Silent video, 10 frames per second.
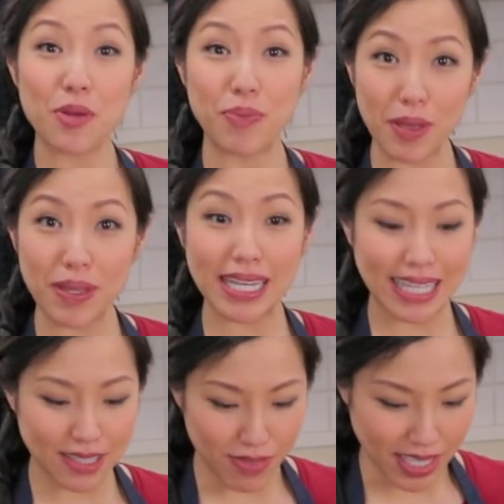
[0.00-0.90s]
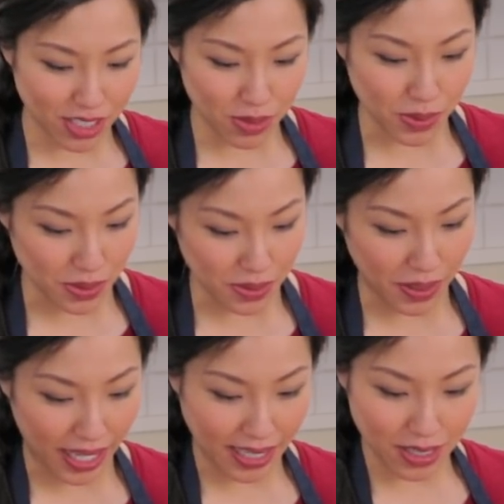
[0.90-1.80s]
baby needs vegetables,
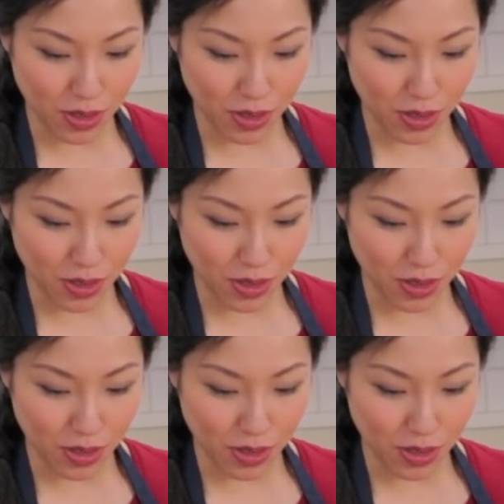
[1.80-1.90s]
okay? So